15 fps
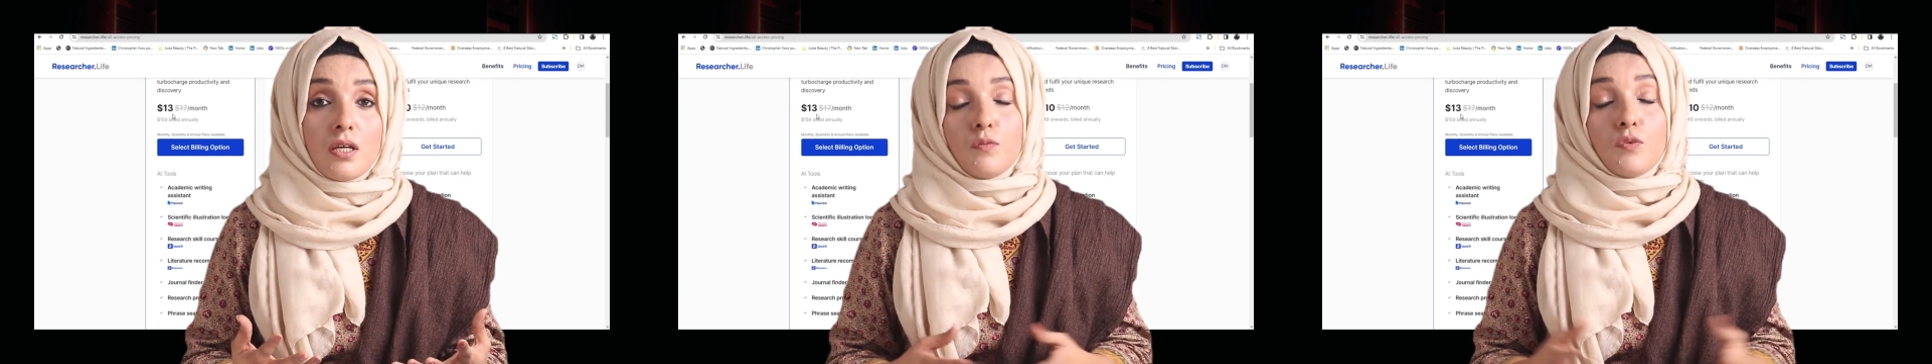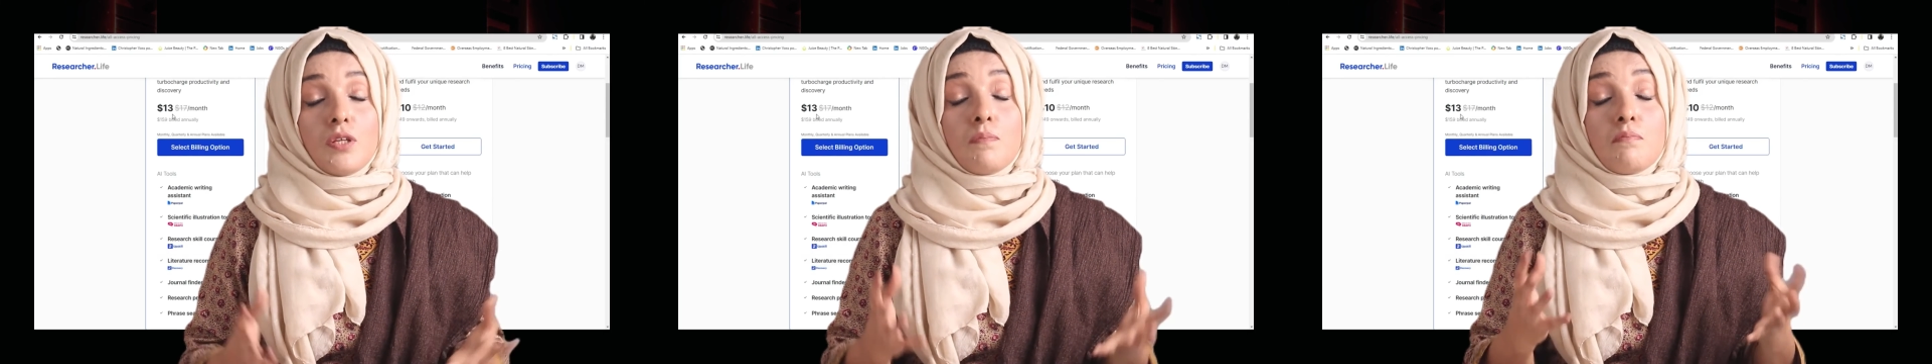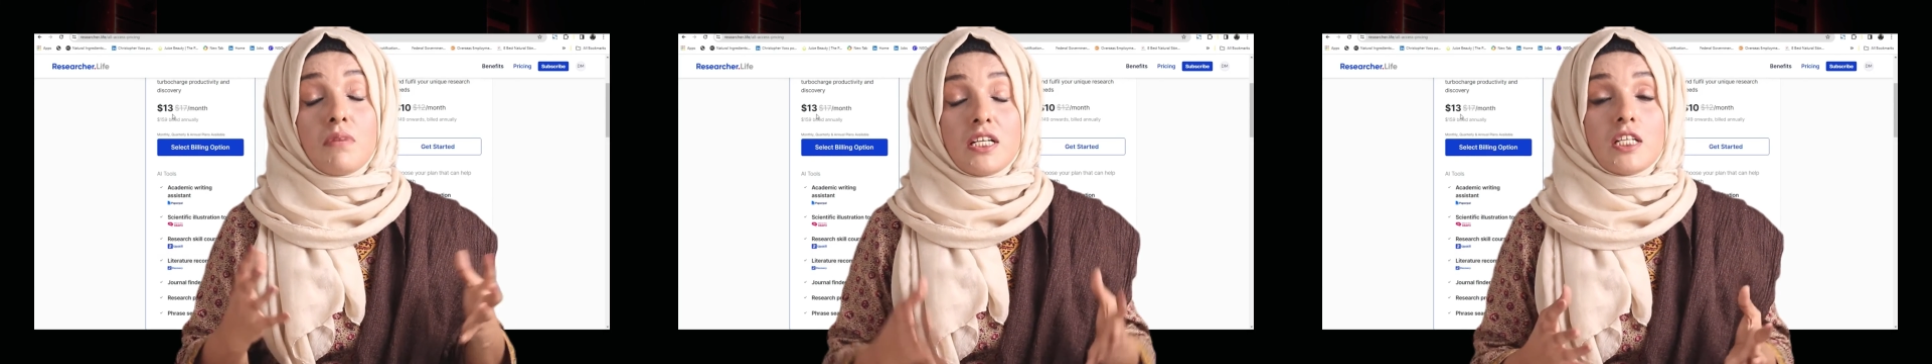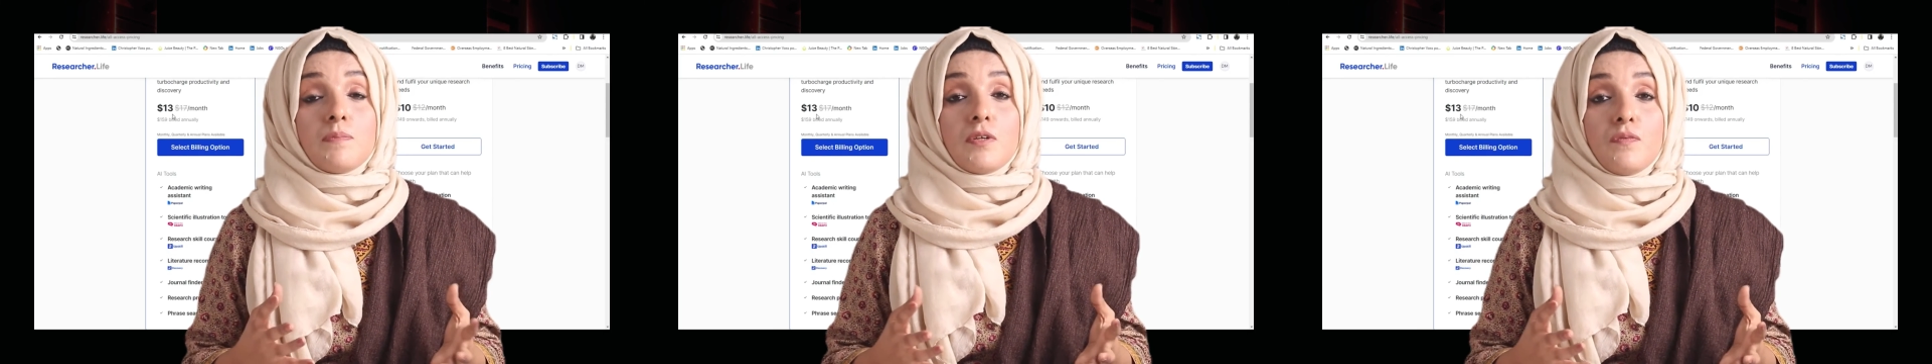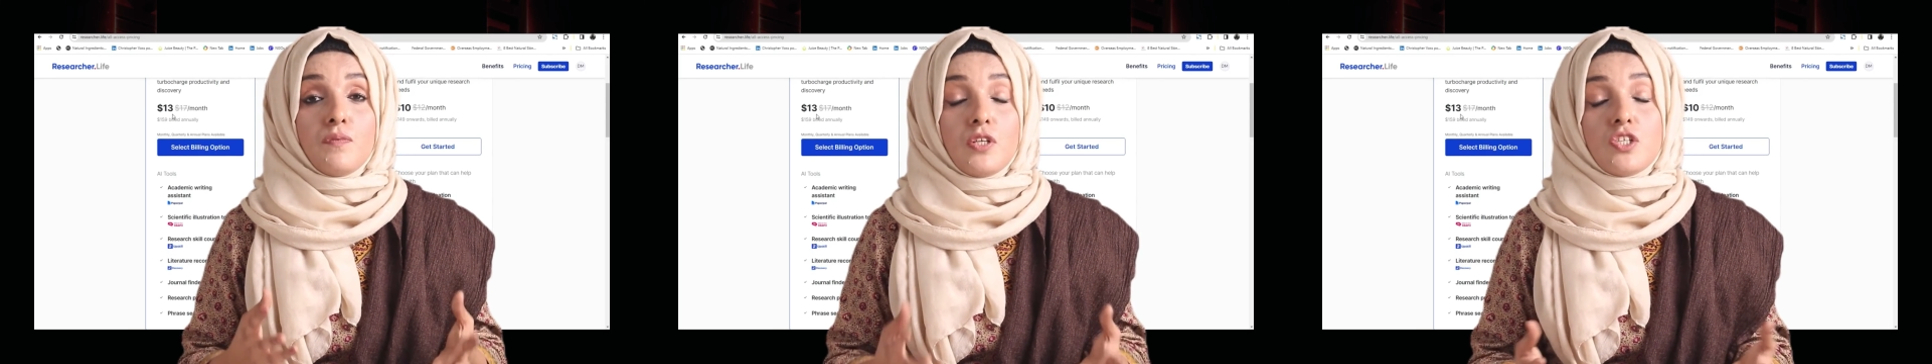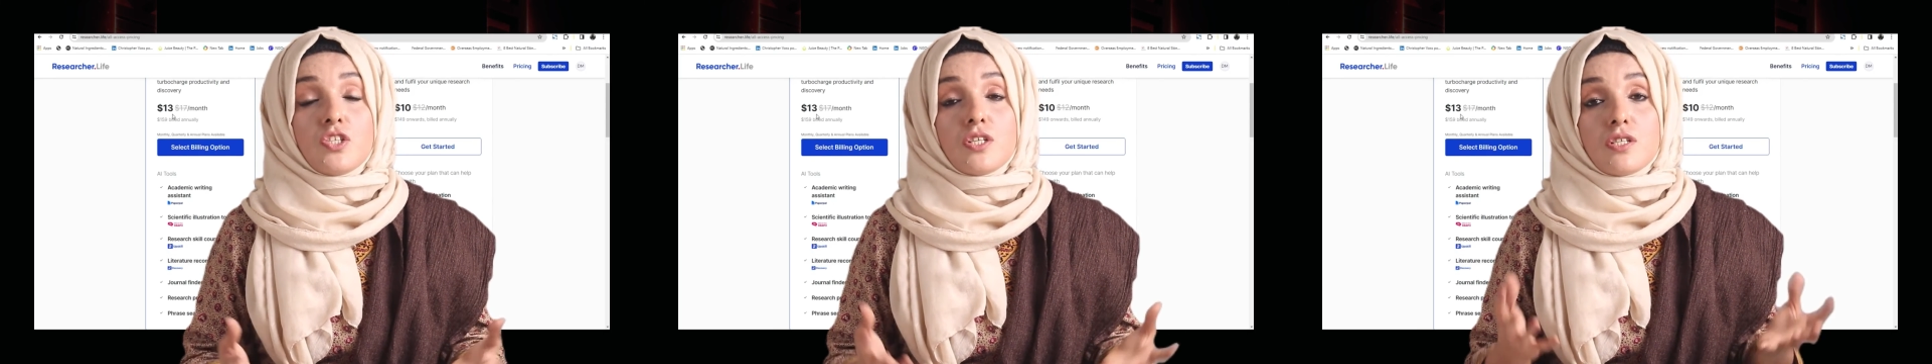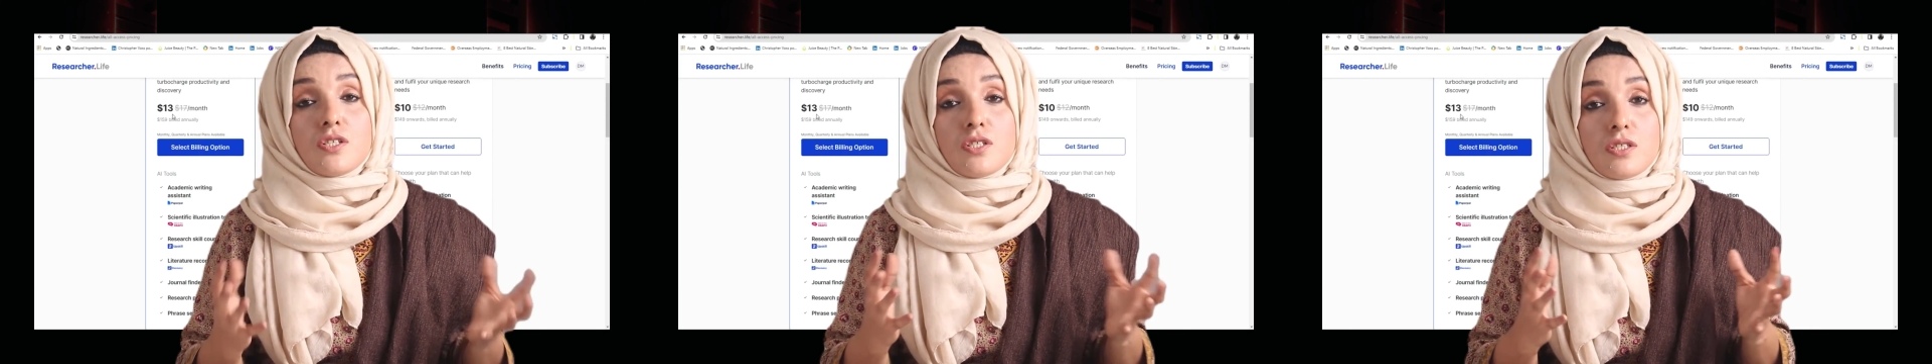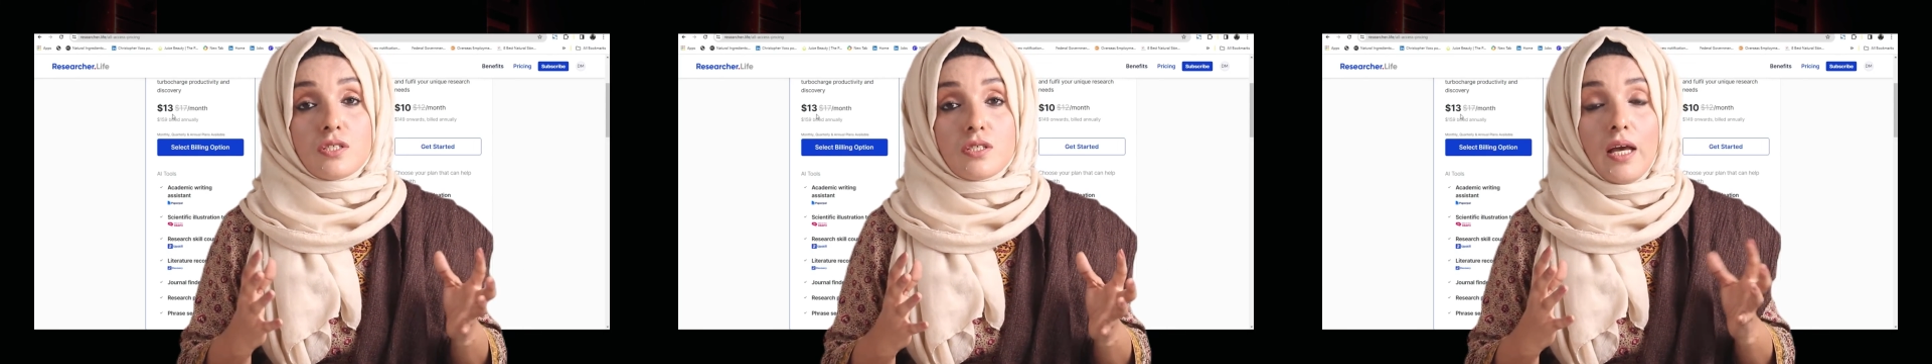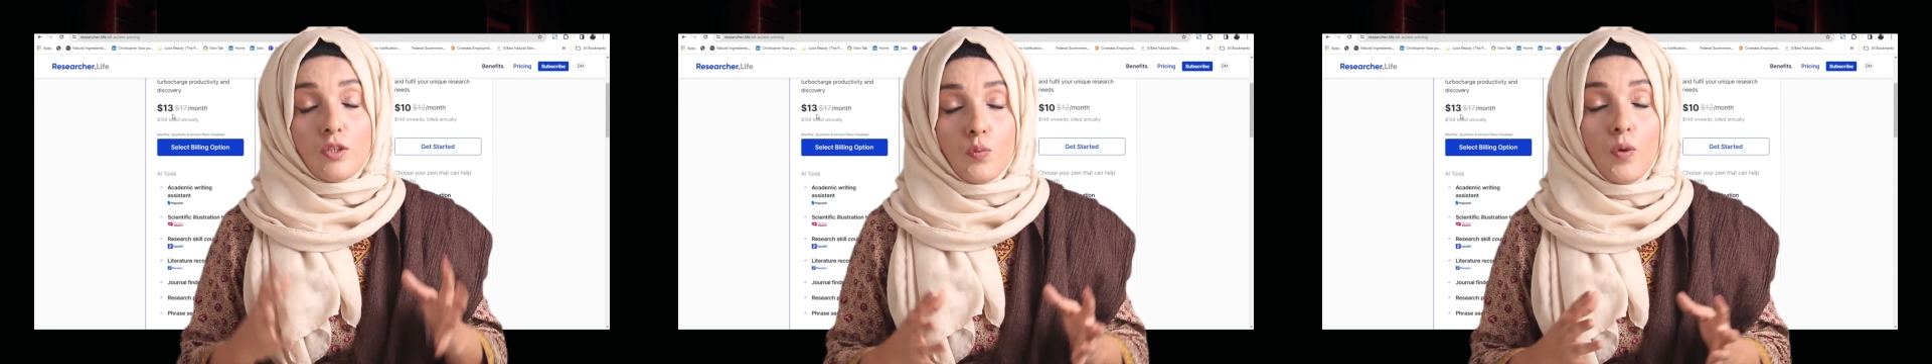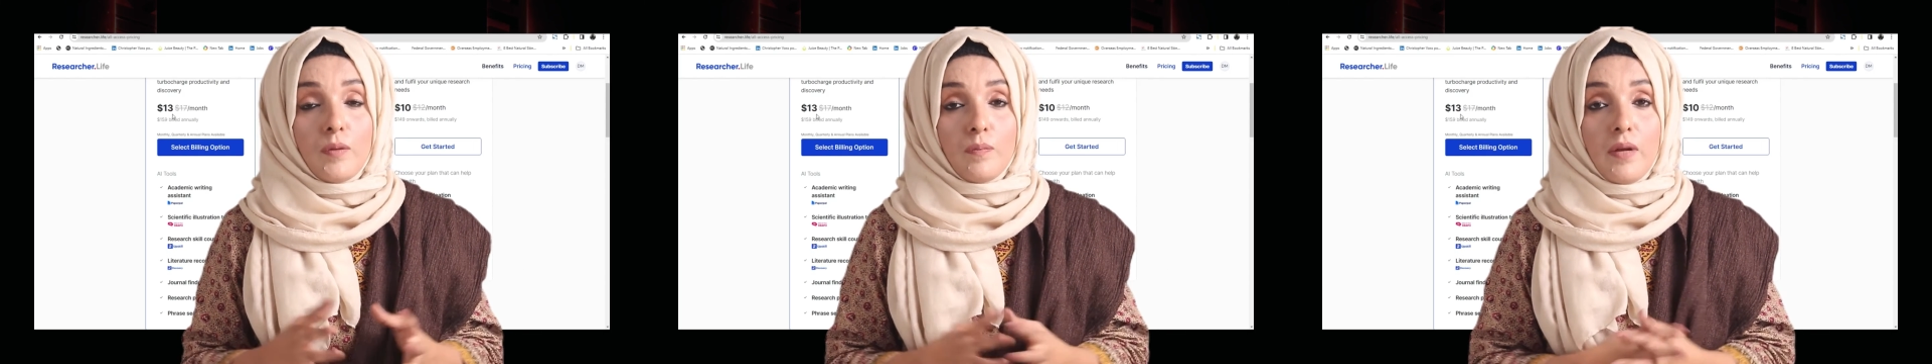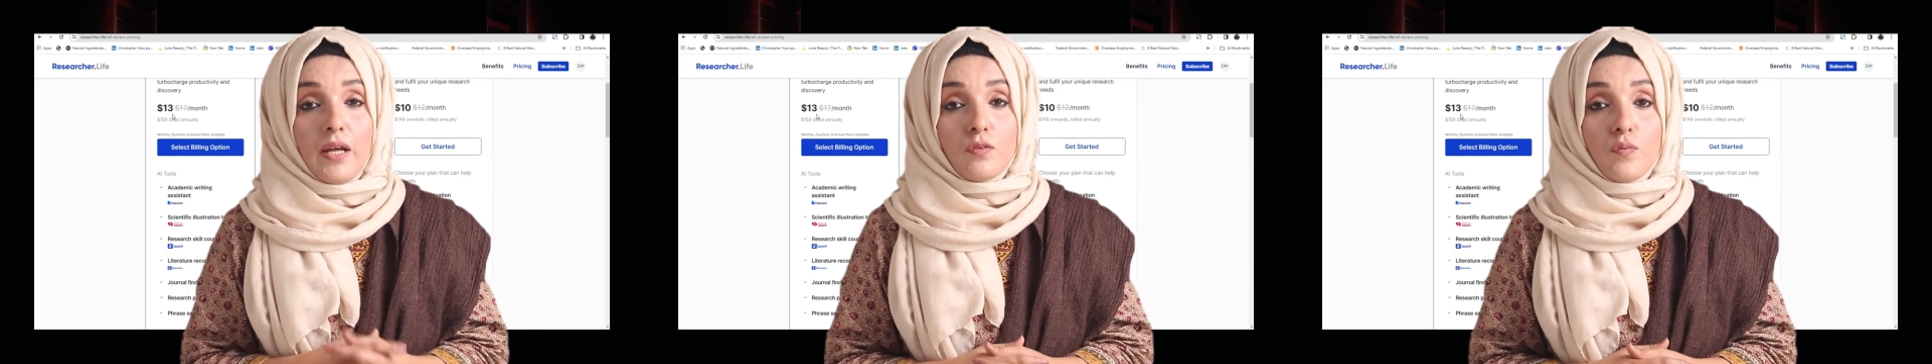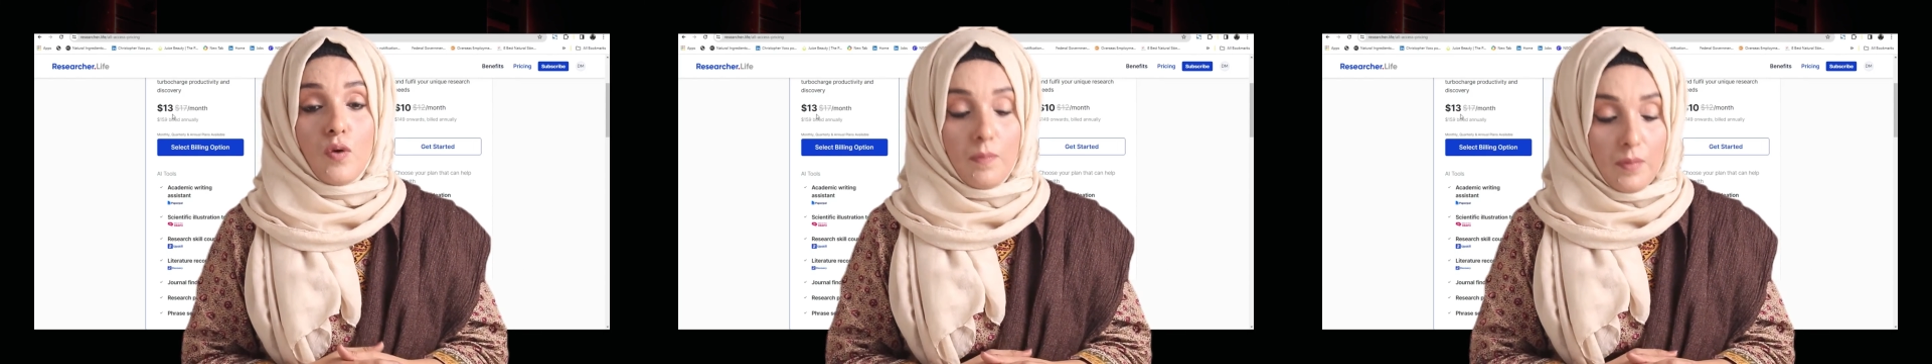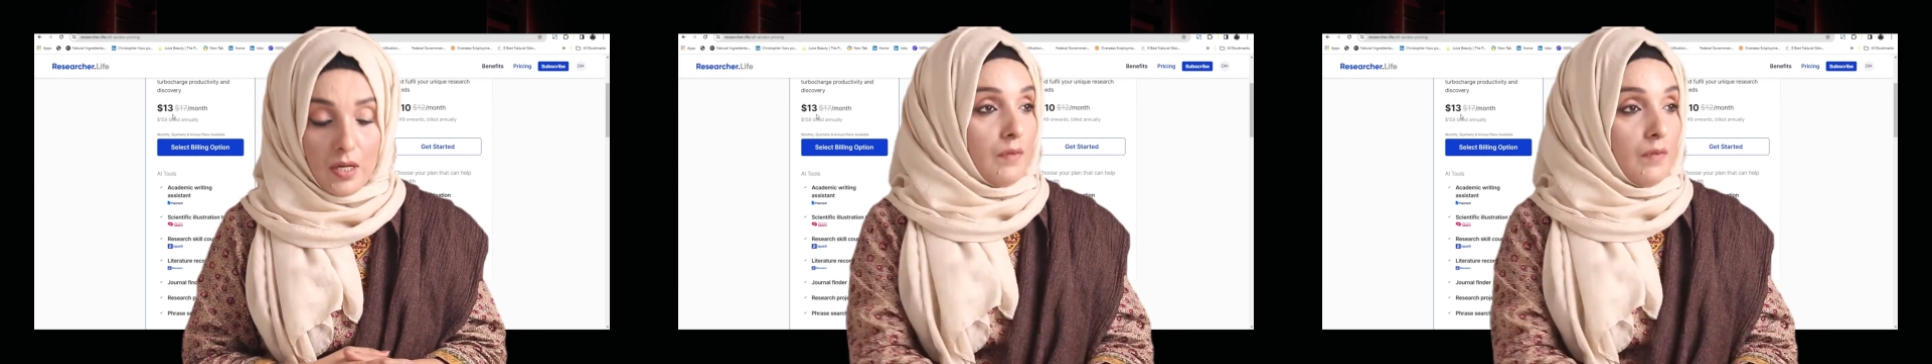with the multiple features at one platform.